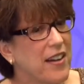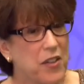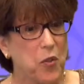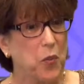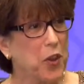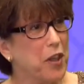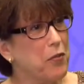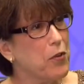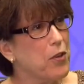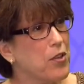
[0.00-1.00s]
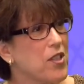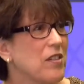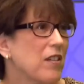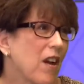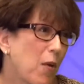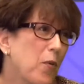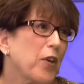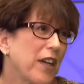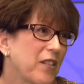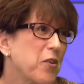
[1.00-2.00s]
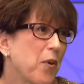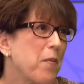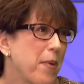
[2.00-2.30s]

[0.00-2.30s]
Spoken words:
And is it working for us? Is it not working to our